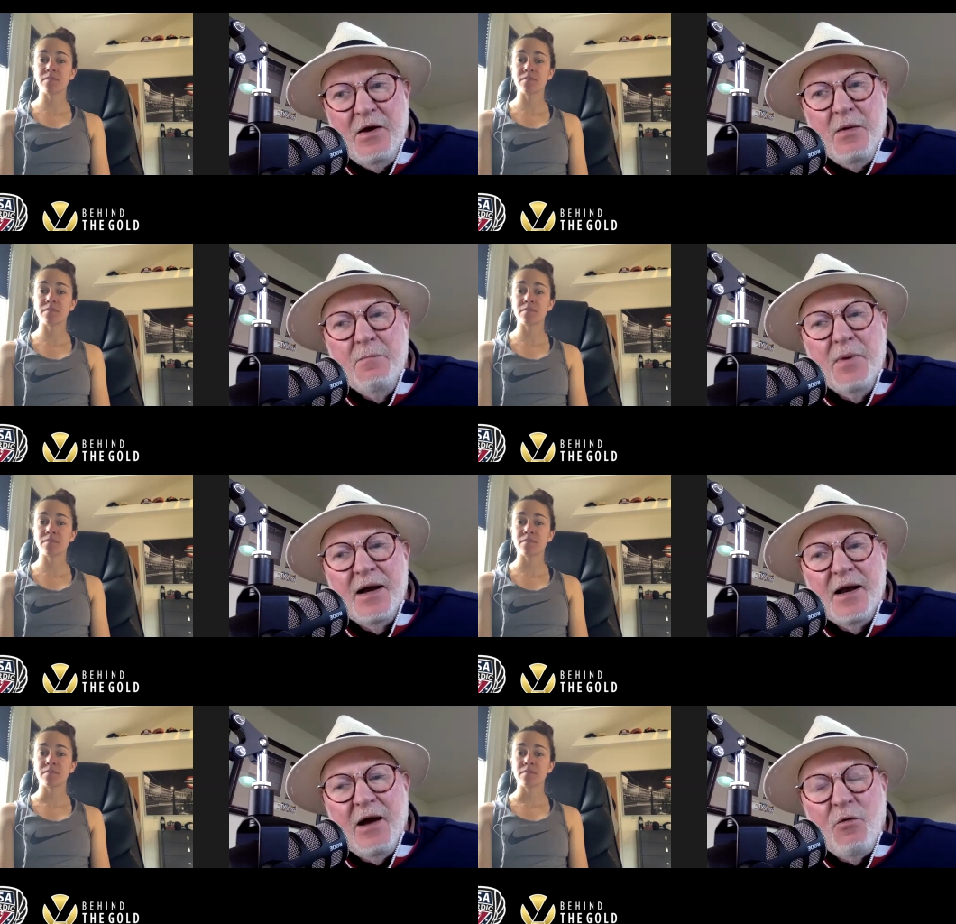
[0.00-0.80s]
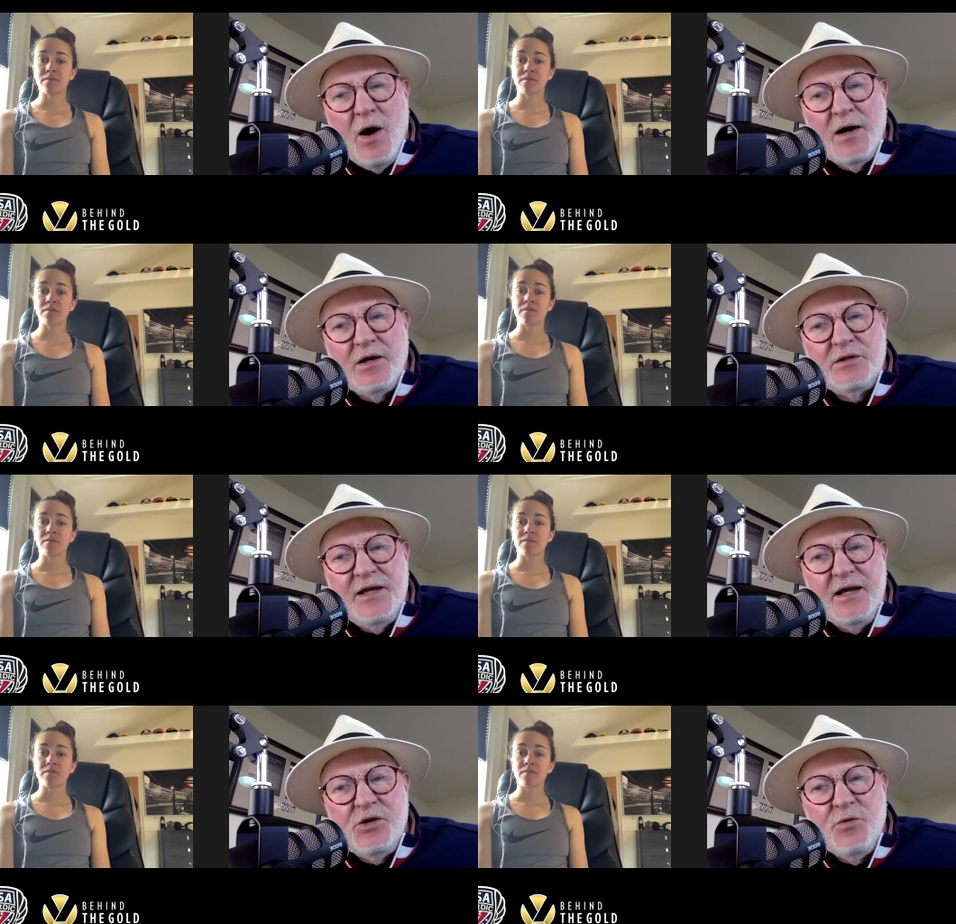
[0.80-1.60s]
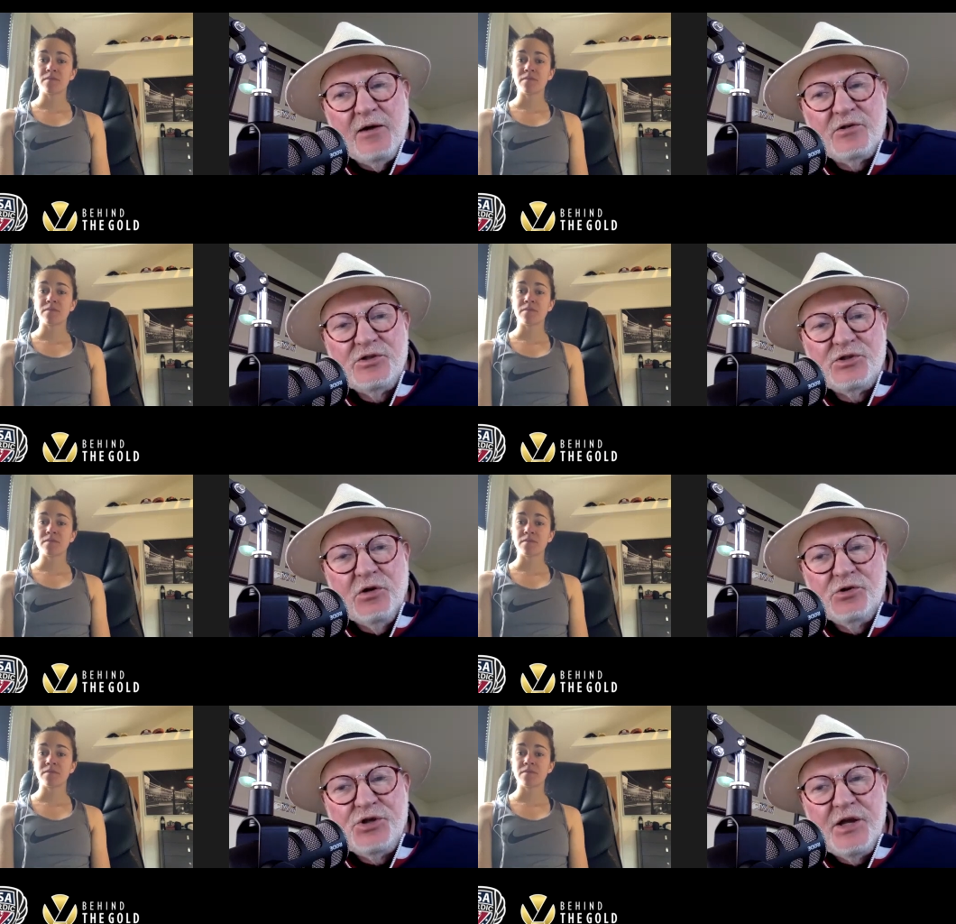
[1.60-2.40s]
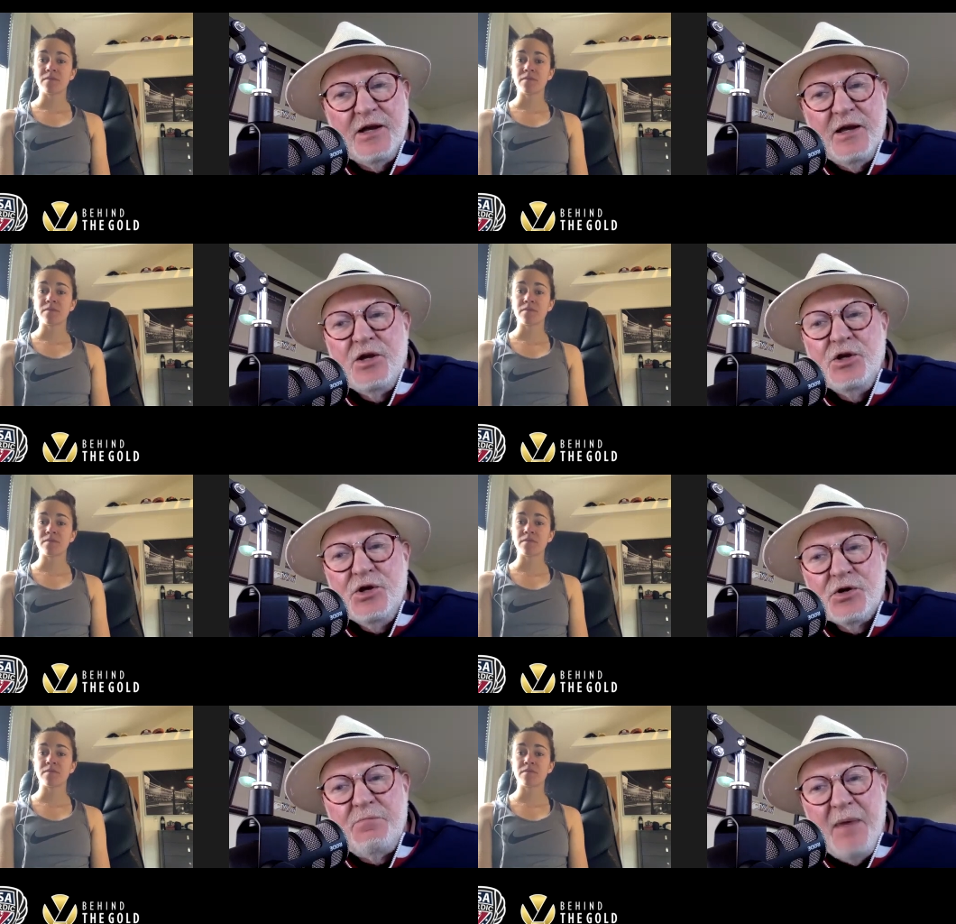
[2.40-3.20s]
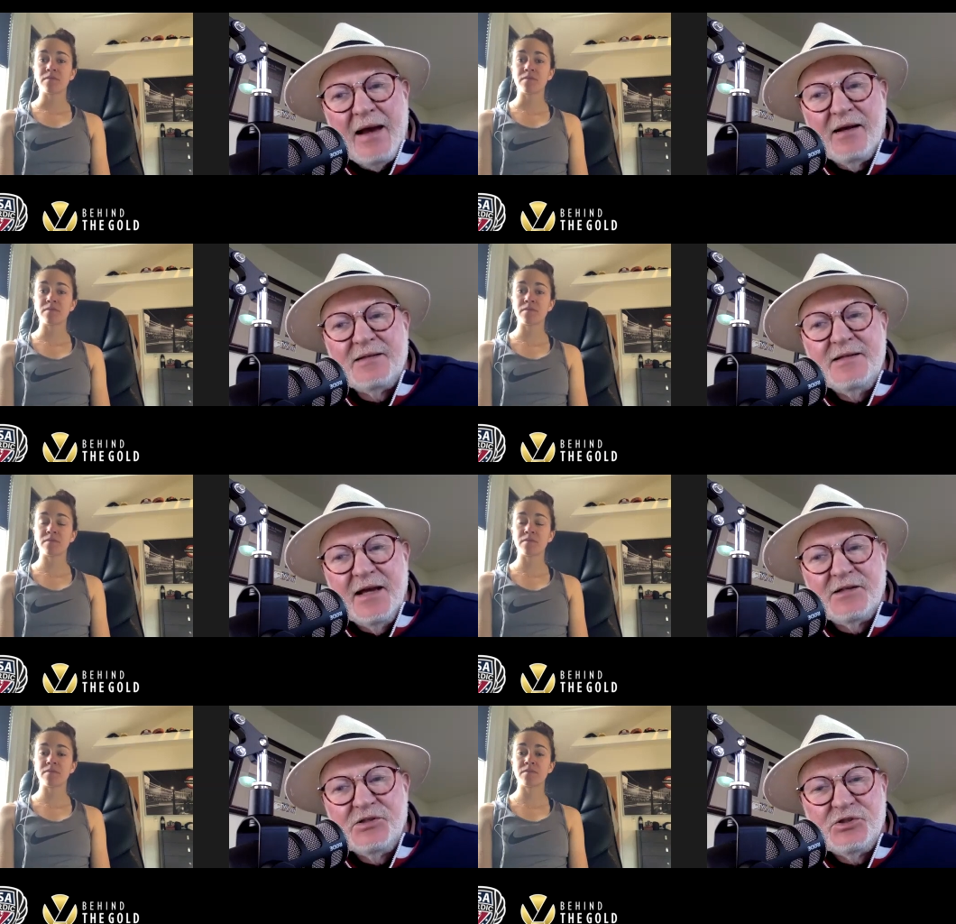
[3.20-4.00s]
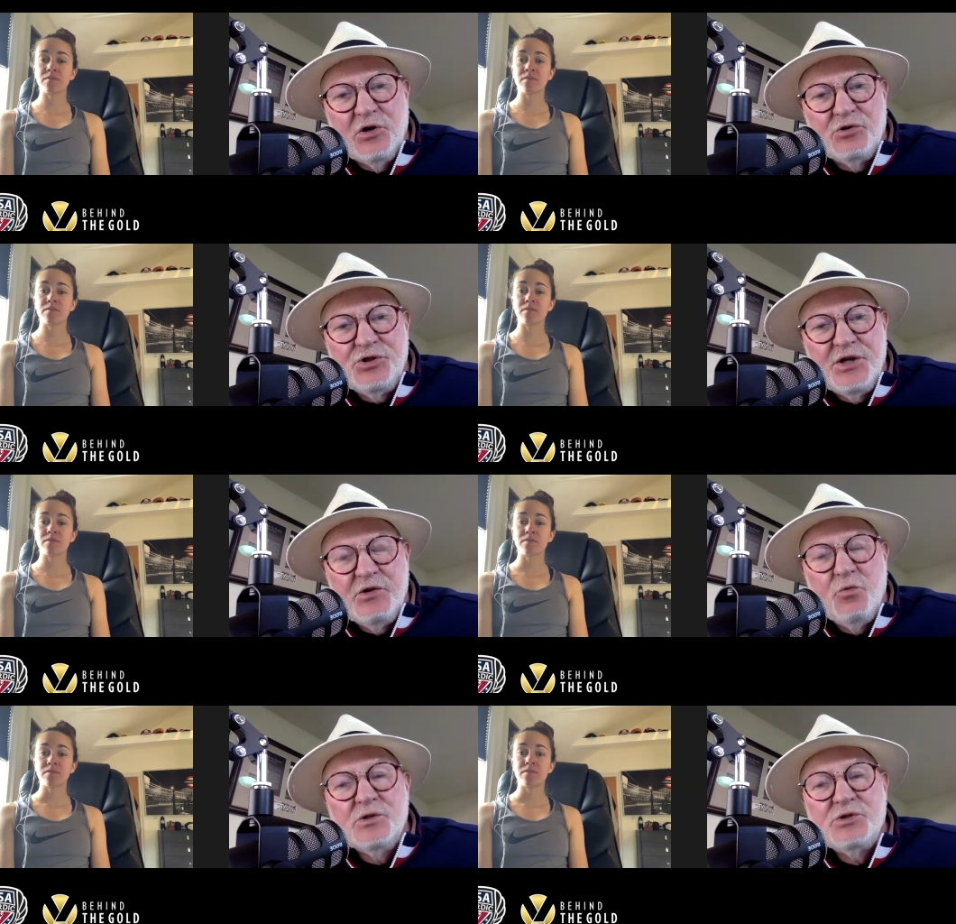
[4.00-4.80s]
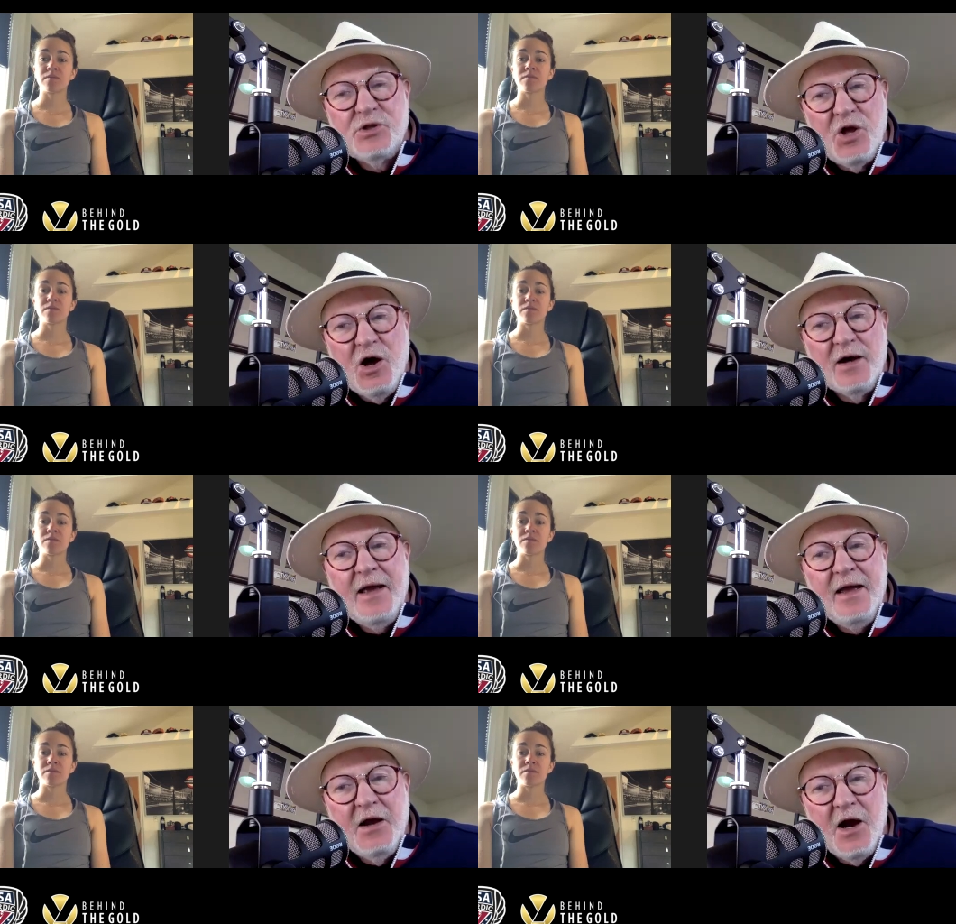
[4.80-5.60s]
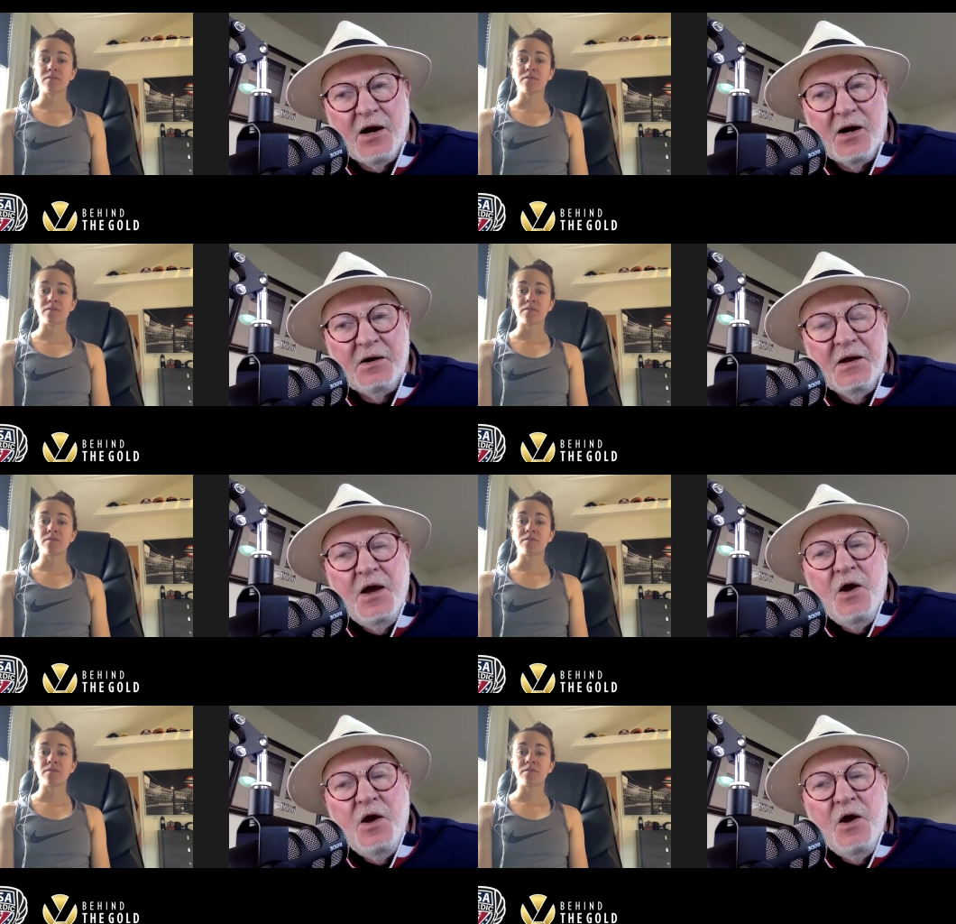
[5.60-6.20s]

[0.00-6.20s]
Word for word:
Speaker 1: but i want to take you out to sochi your battle to get to sochi was long and hard